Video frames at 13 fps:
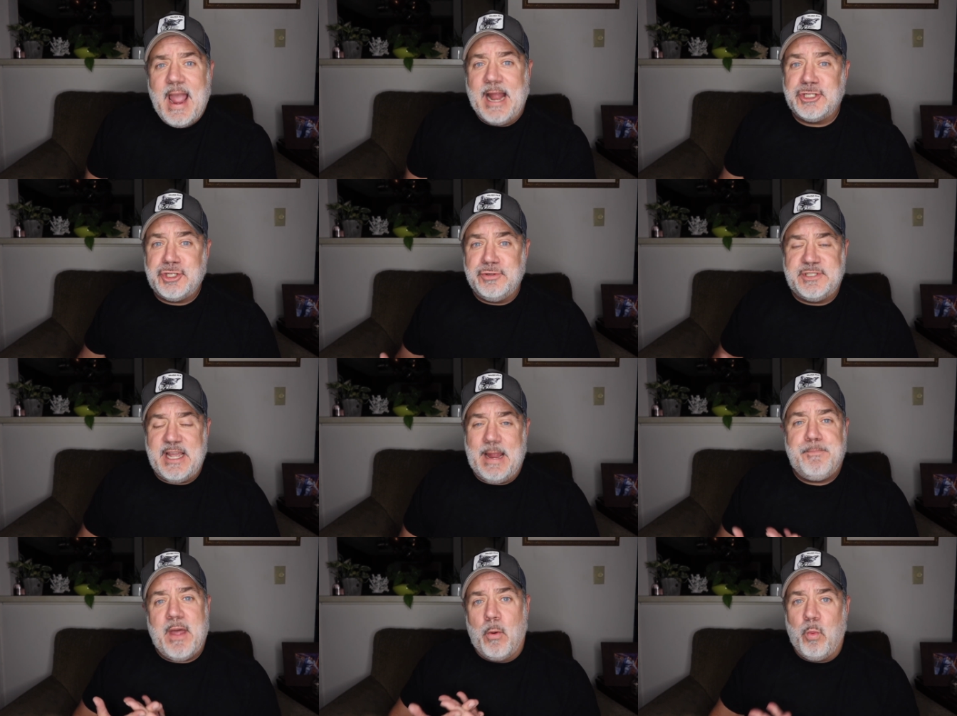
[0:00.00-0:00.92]
and too
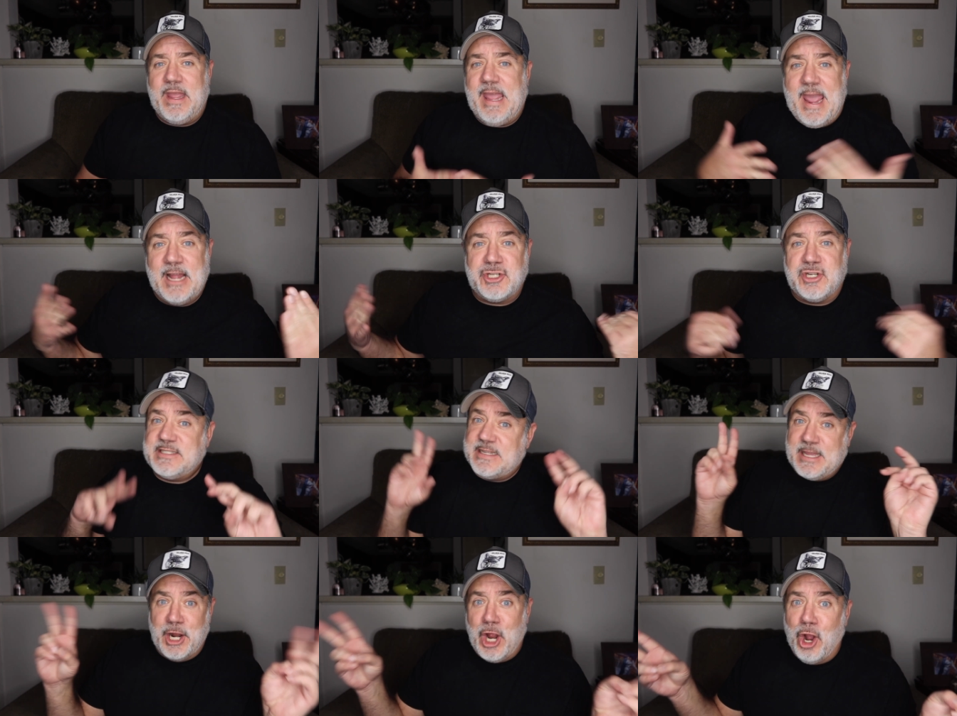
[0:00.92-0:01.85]
deep that we can't
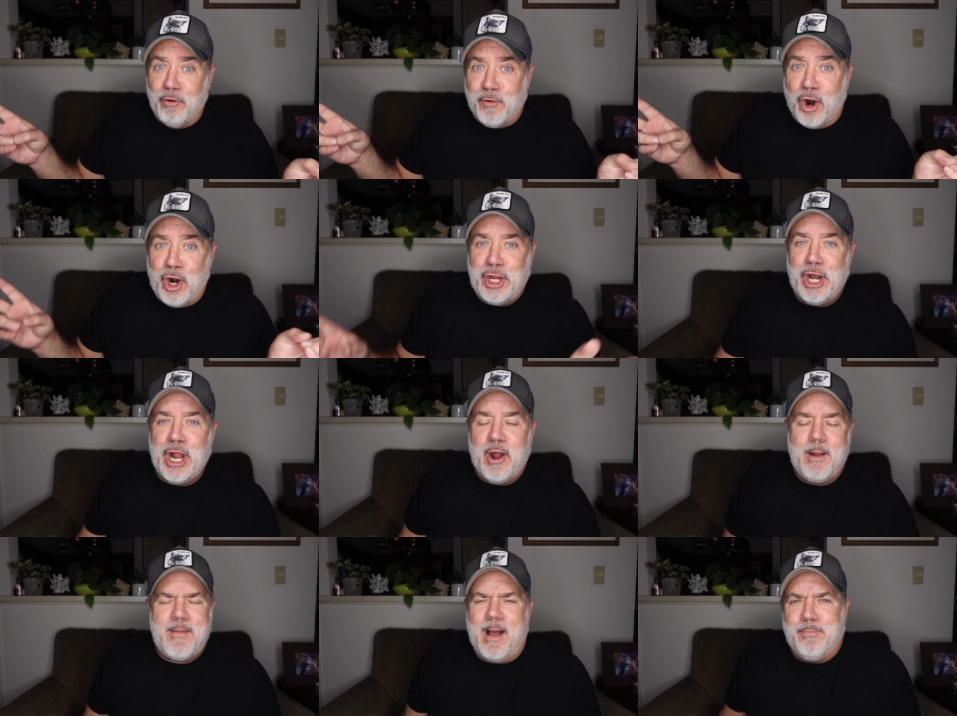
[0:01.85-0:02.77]
just get over, you know?
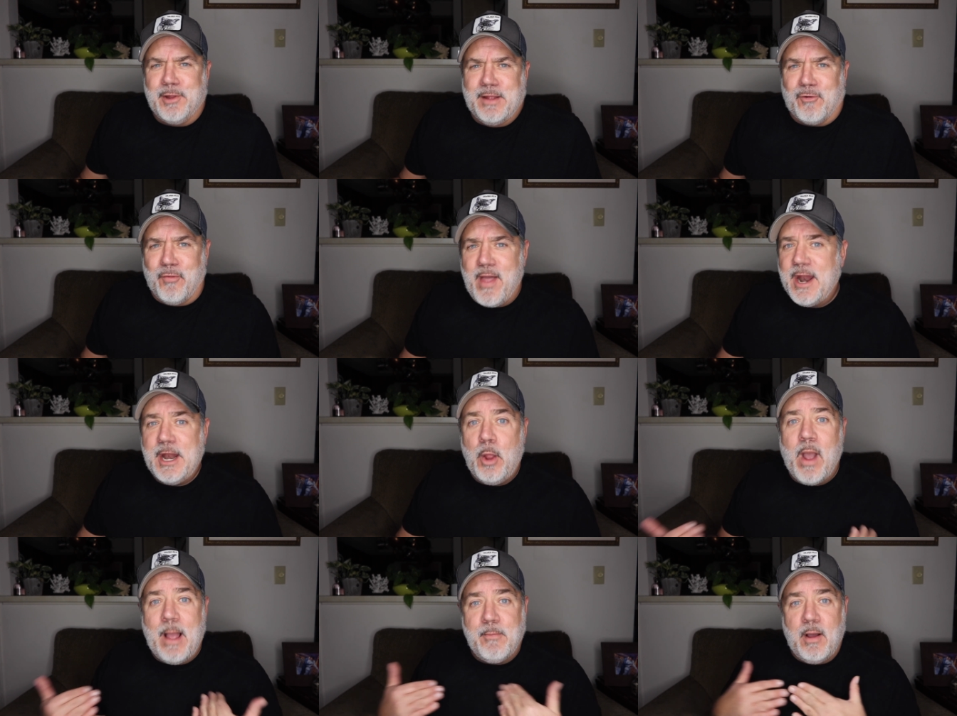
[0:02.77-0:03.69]
And I'm not a believer in that
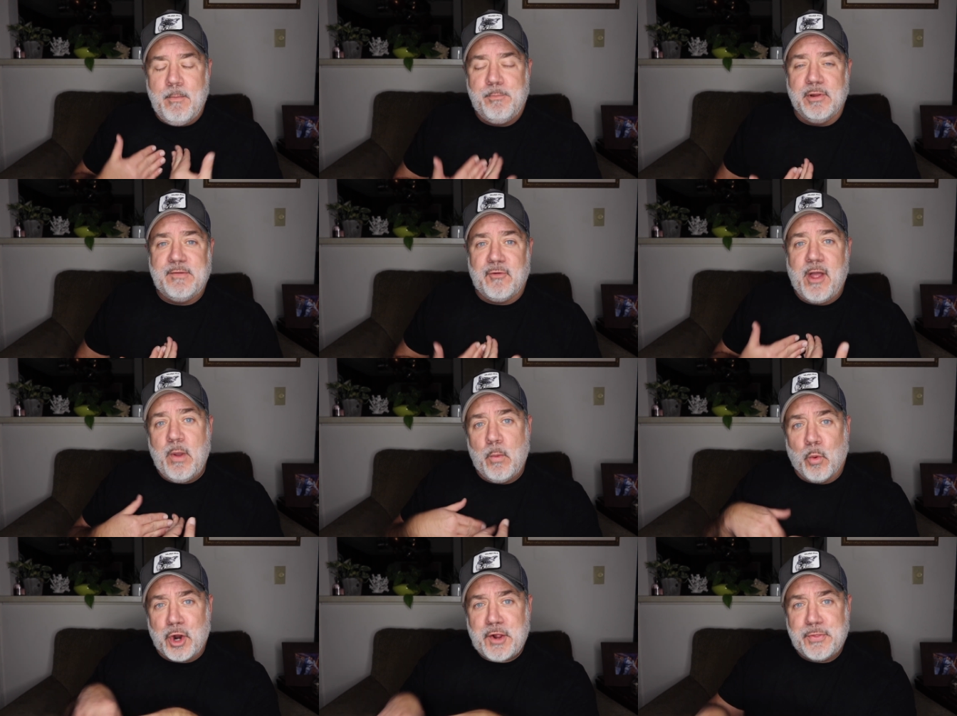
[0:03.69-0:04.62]
anyway. I'm a believer that
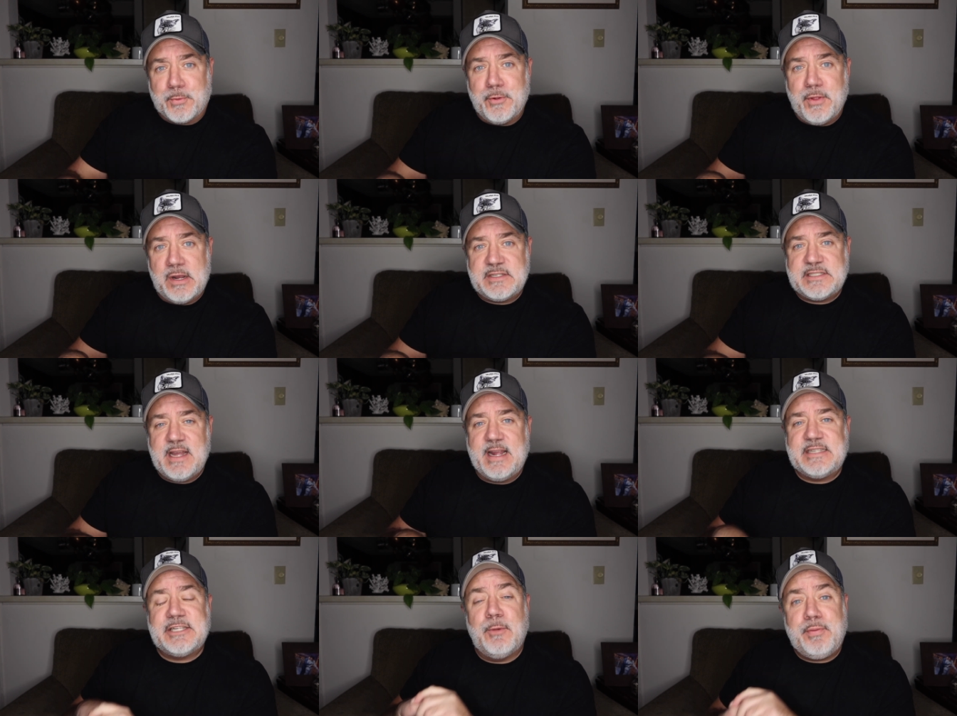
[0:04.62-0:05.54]
we work through those
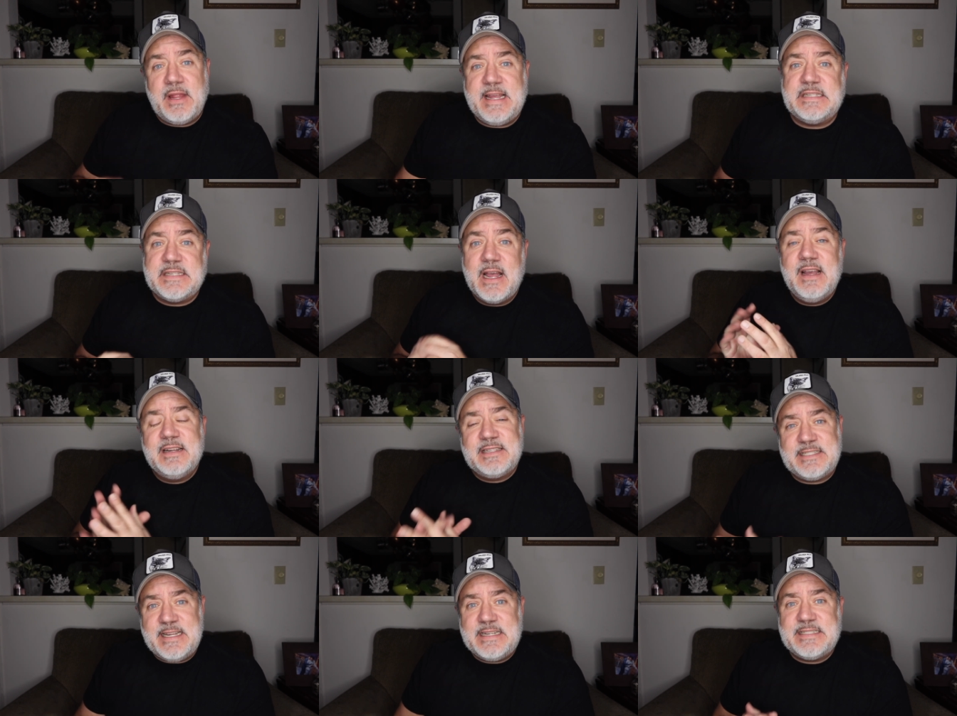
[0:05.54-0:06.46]
things. So please
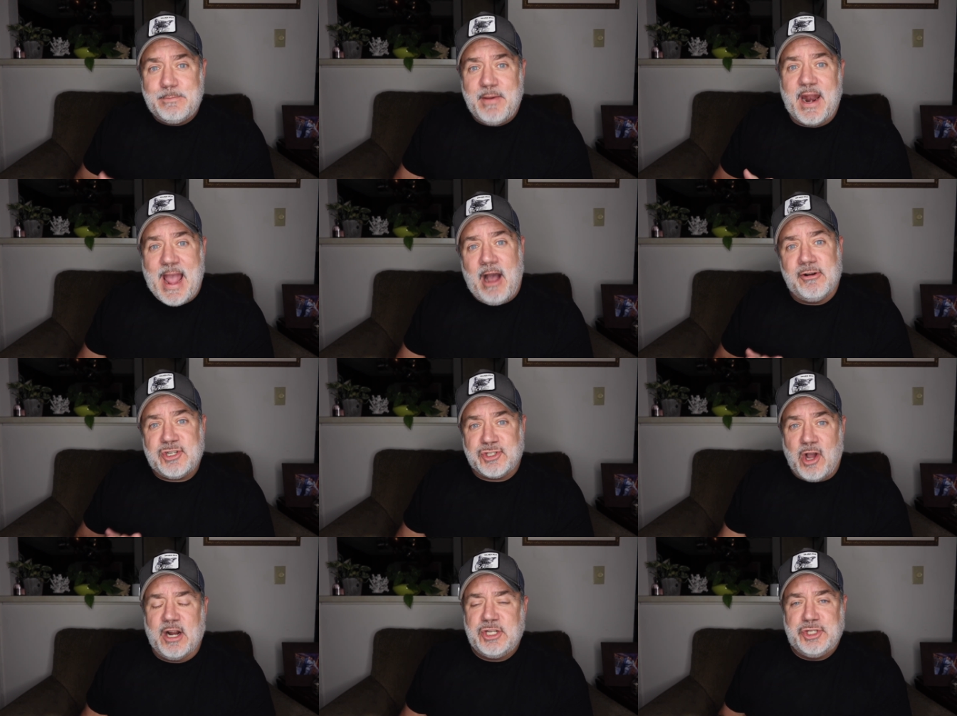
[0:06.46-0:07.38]
seek somebody out to
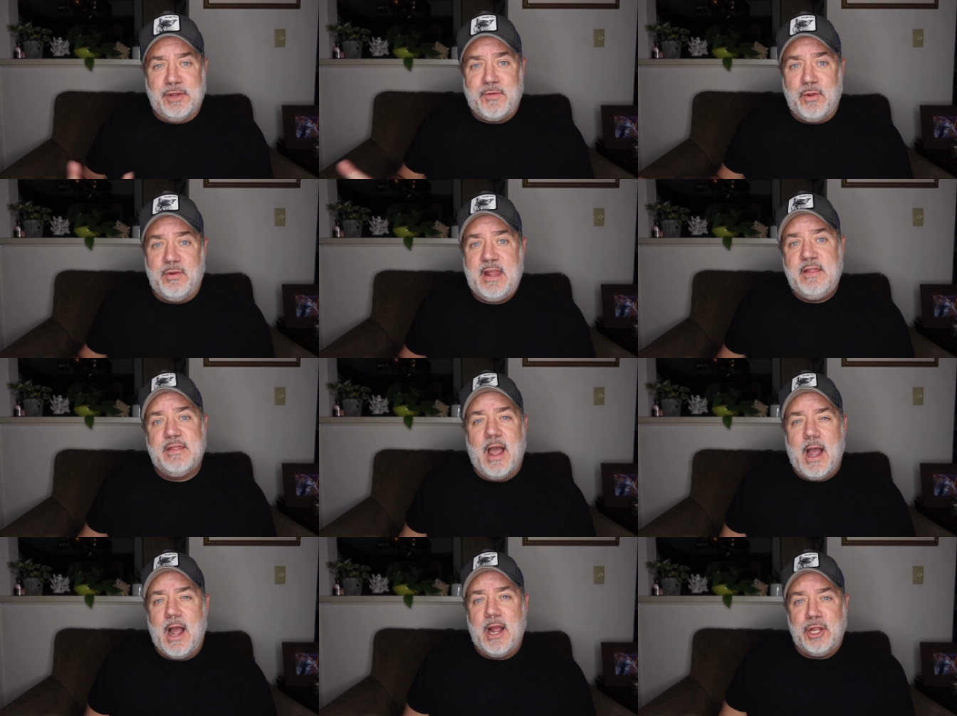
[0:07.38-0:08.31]
talk to if you need
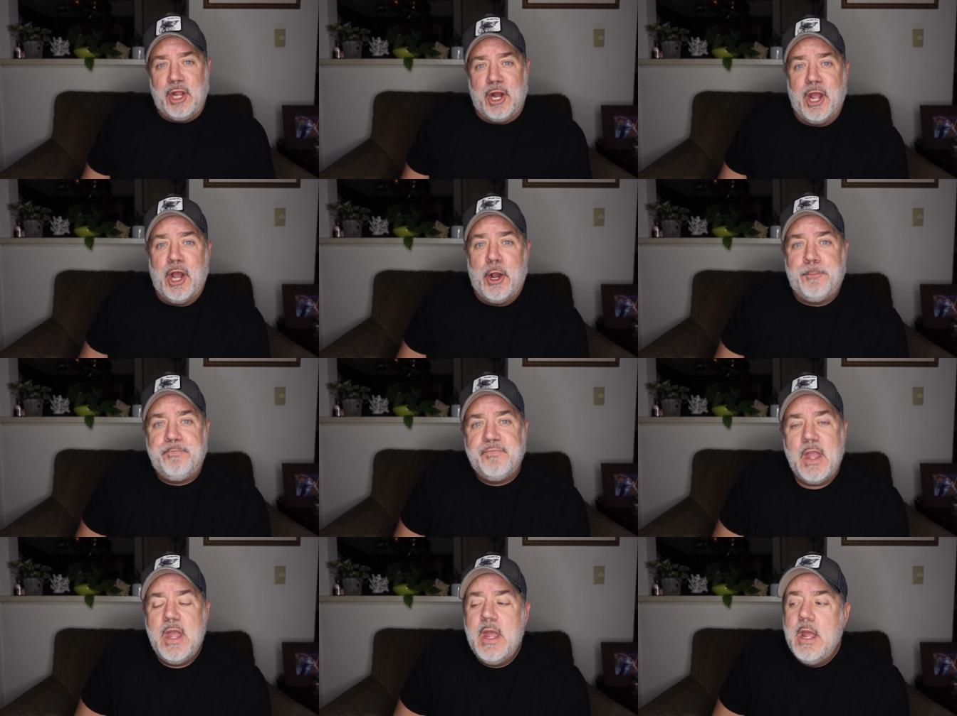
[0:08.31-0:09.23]
that, you know?